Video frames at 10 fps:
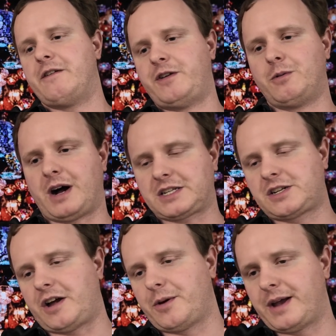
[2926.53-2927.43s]
If you watched
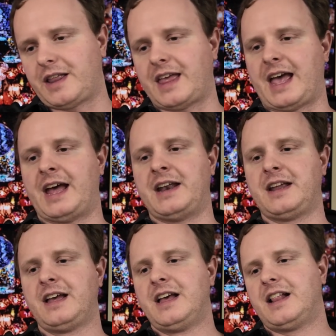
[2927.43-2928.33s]
all the way to the
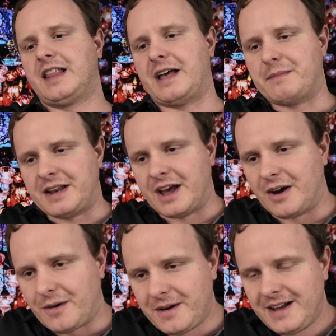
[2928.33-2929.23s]
end, let me
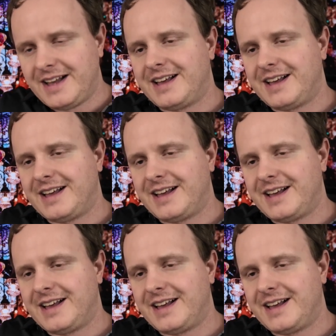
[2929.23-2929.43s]
know,